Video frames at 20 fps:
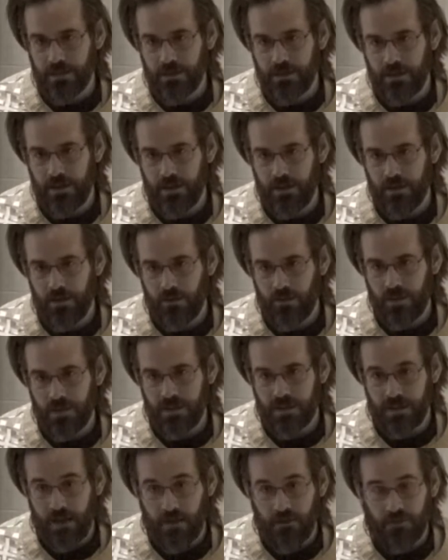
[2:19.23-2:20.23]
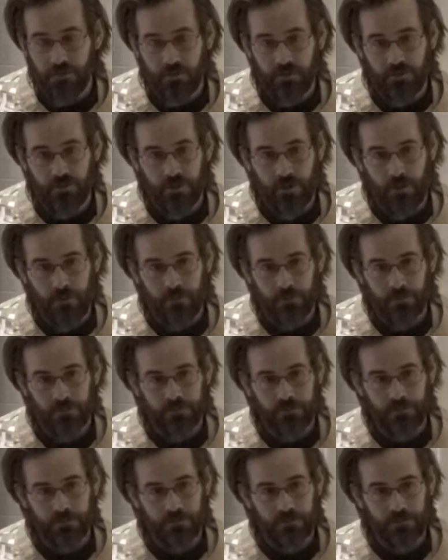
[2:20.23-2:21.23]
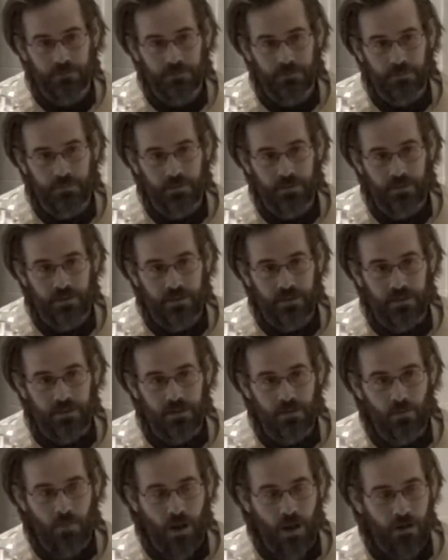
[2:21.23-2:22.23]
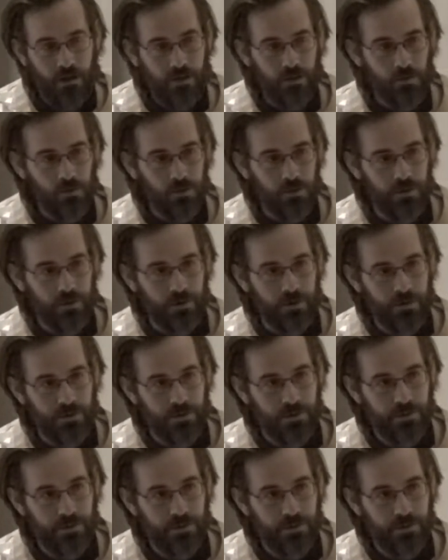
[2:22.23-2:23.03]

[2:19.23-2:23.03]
that we suffer from in the modern world,